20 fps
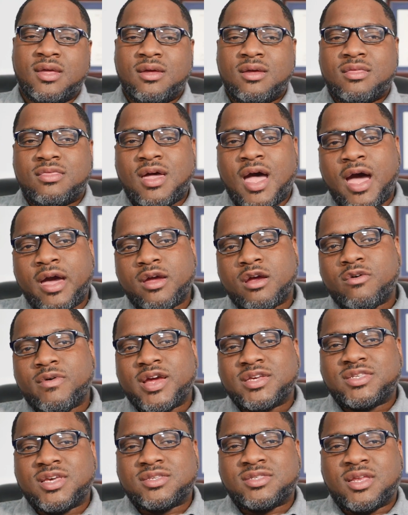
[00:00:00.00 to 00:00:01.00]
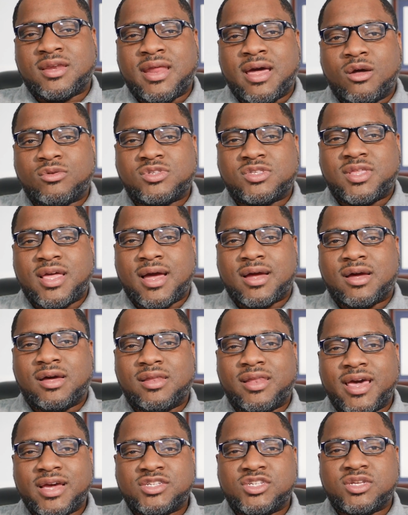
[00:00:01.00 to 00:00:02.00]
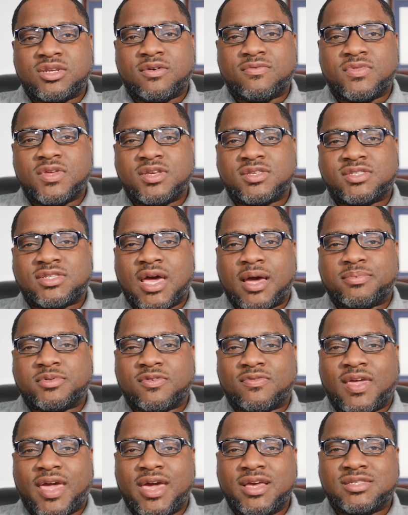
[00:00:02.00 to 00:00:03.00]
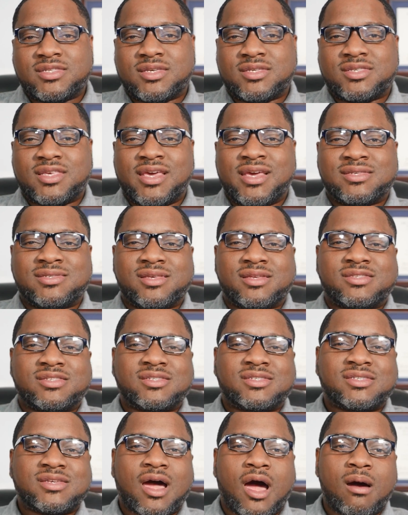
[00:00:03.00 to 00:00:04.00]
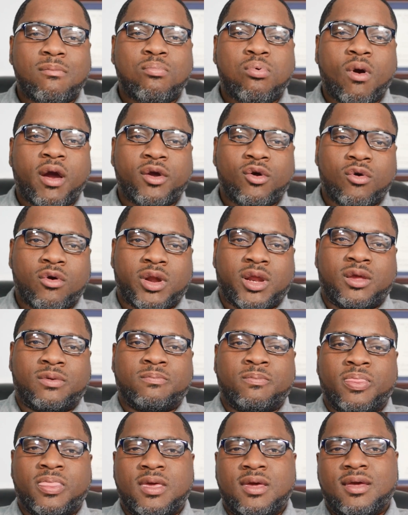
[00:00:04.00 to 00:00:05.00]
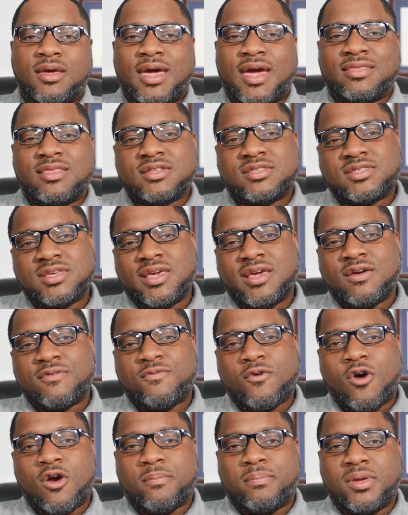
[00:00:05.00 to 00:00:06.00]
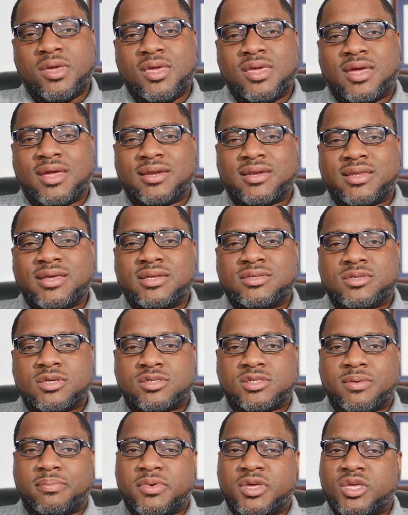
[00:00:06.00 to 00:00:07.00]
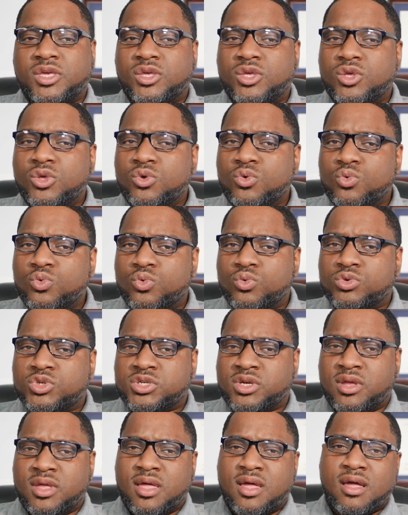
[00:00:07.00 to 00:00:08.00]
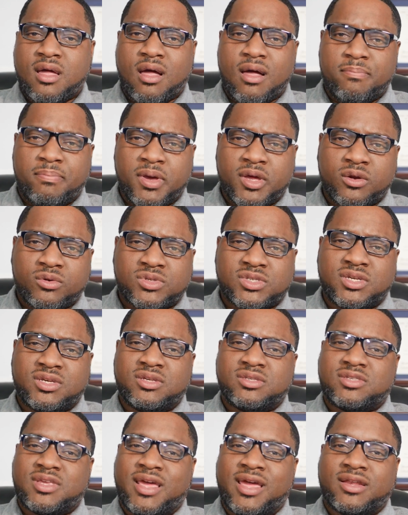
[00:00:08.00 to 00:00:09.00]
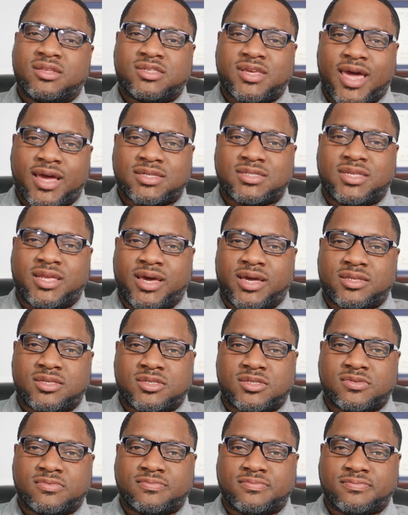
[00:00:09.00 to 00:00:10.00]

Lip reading: The IRS has announced that collection of these types of cases is its top priority, and the TFRP can lead to some huge penalties and tax debts.